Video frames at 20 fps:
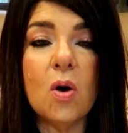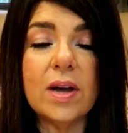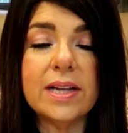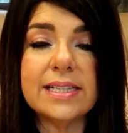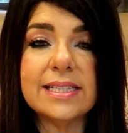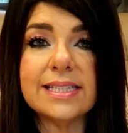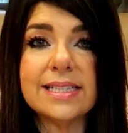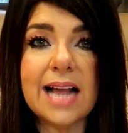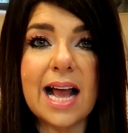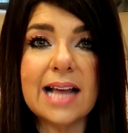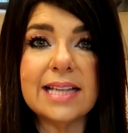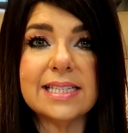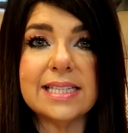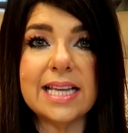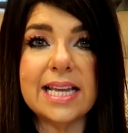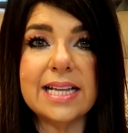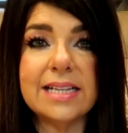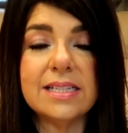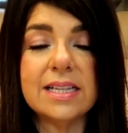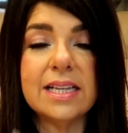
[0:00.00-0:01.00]
on
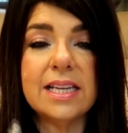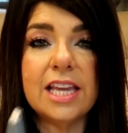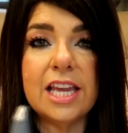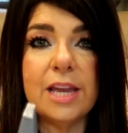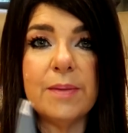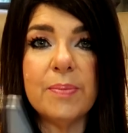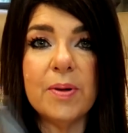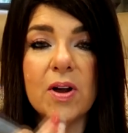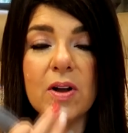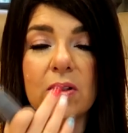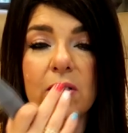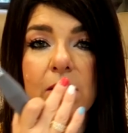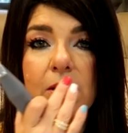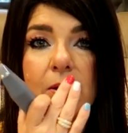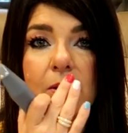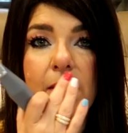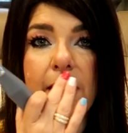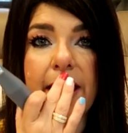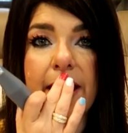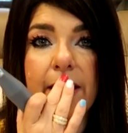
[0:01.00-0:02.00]
Stassi to keep her
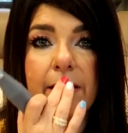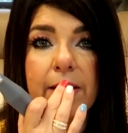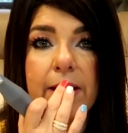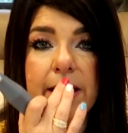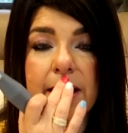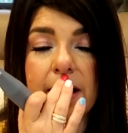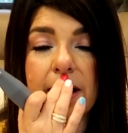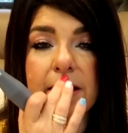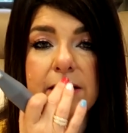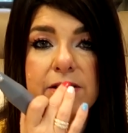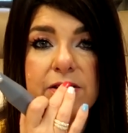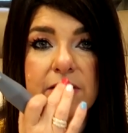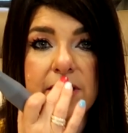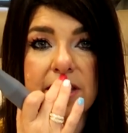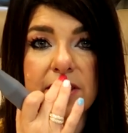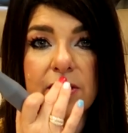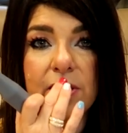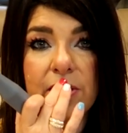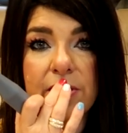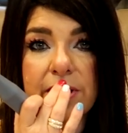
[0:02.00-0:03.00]
little area
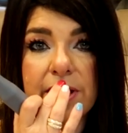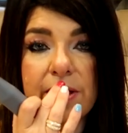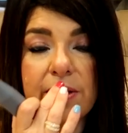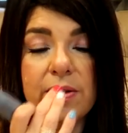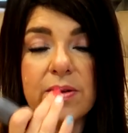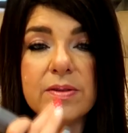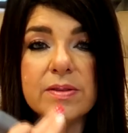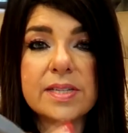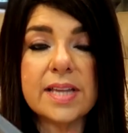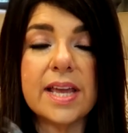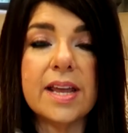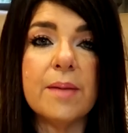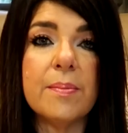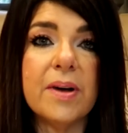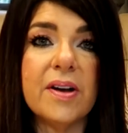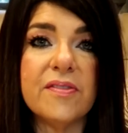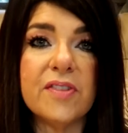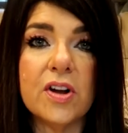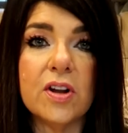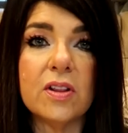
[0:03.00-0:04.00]
underneath her nose and
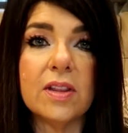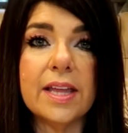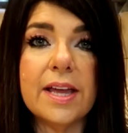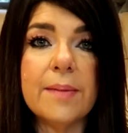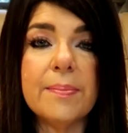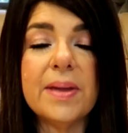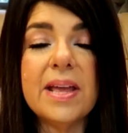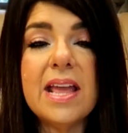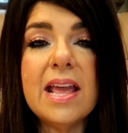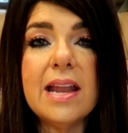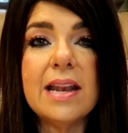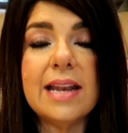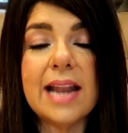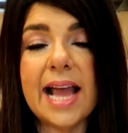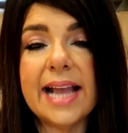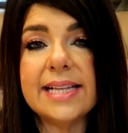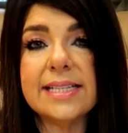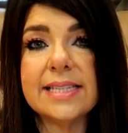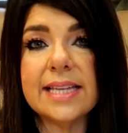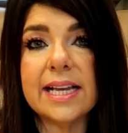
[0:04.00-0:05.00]
above her lip
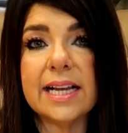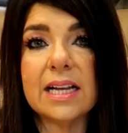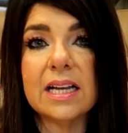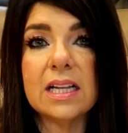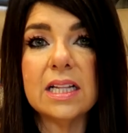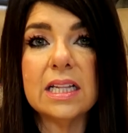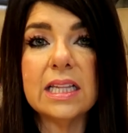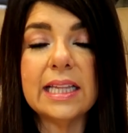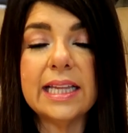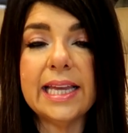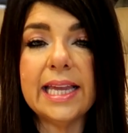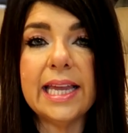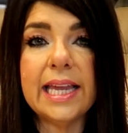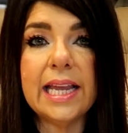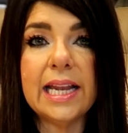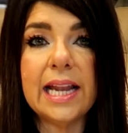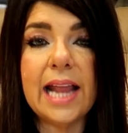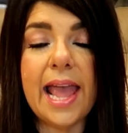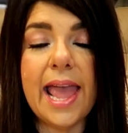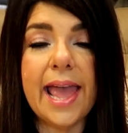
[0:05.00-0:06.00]
nice and
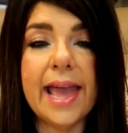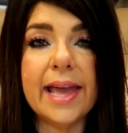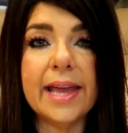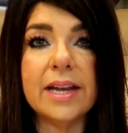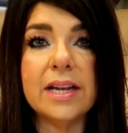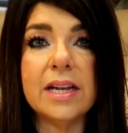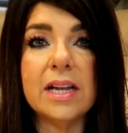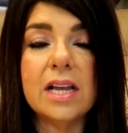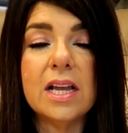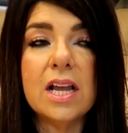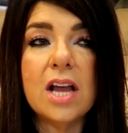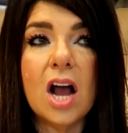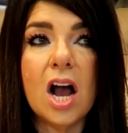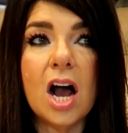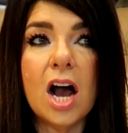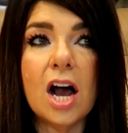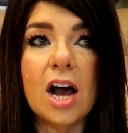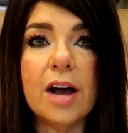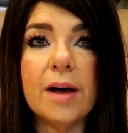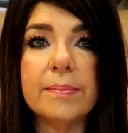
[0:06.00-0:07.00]
clean and
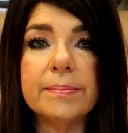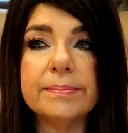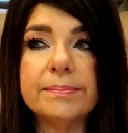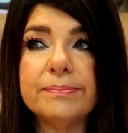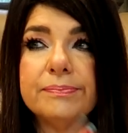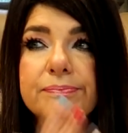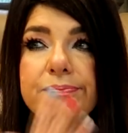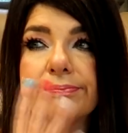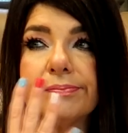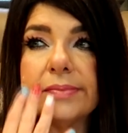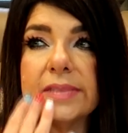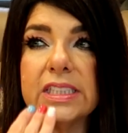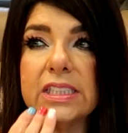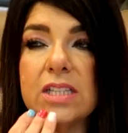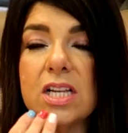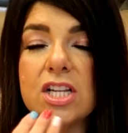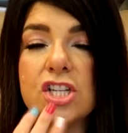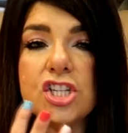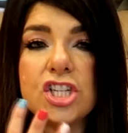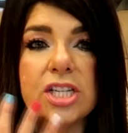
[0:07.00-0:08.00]
um,
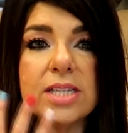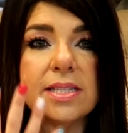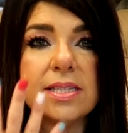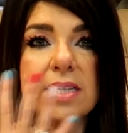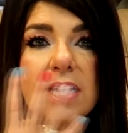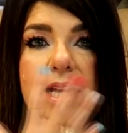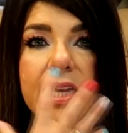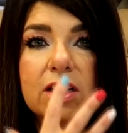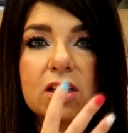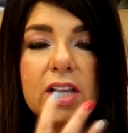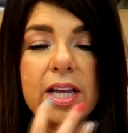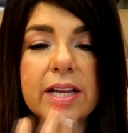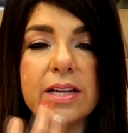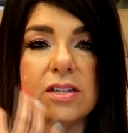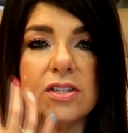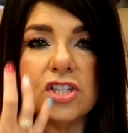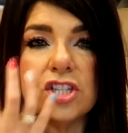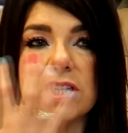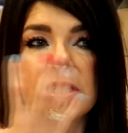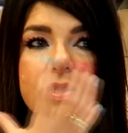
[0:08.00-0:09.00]
it's just it,
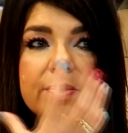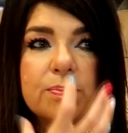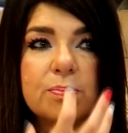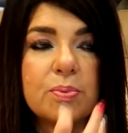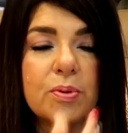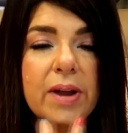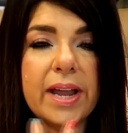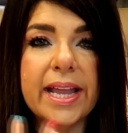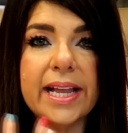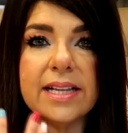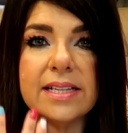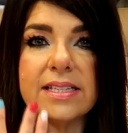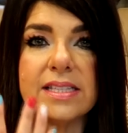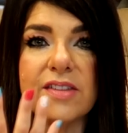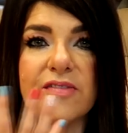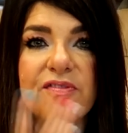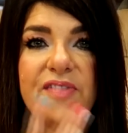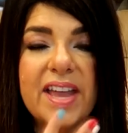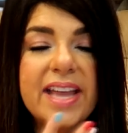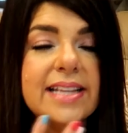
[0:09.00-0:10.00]
it just brings
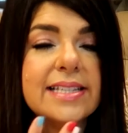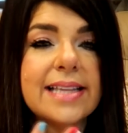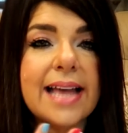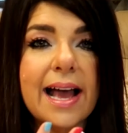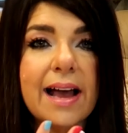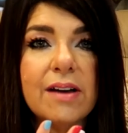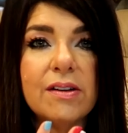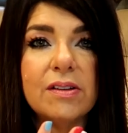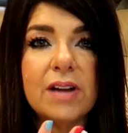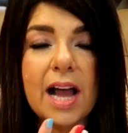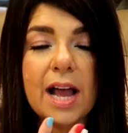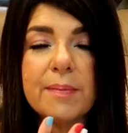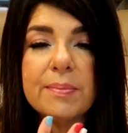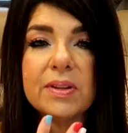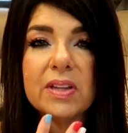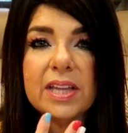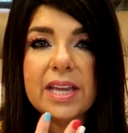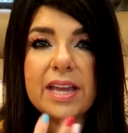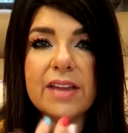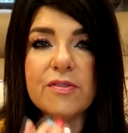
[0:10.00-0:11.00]
the face out I
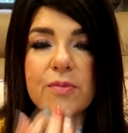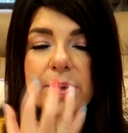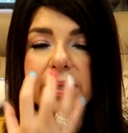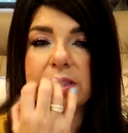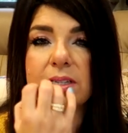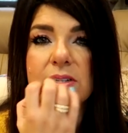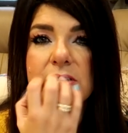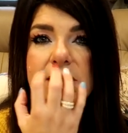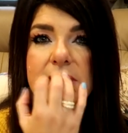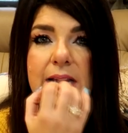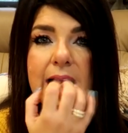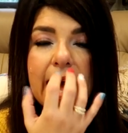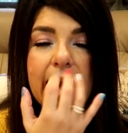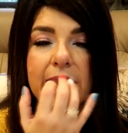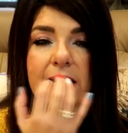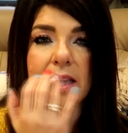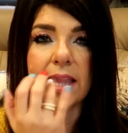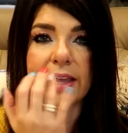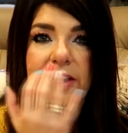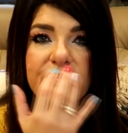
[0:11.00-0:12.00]
believe when there's
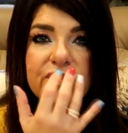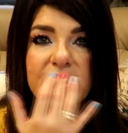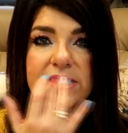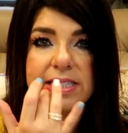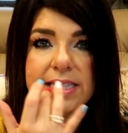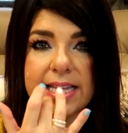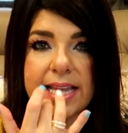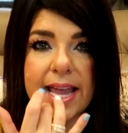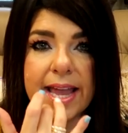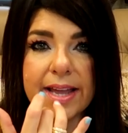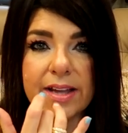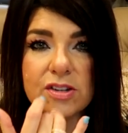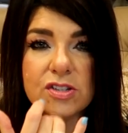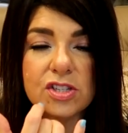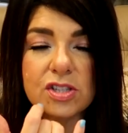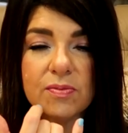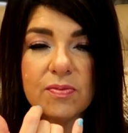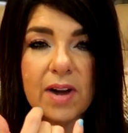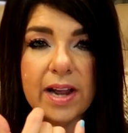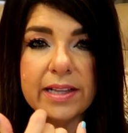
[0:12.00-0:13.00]
not like fuzzy
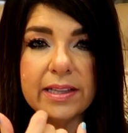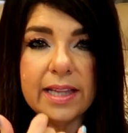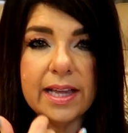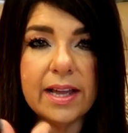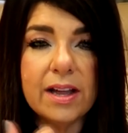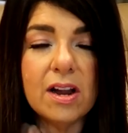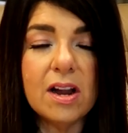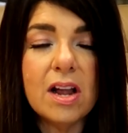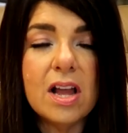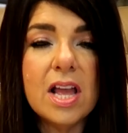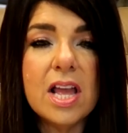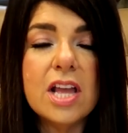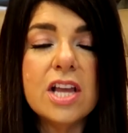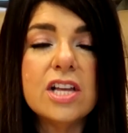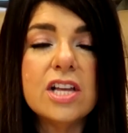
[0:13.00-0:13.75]
hairs right there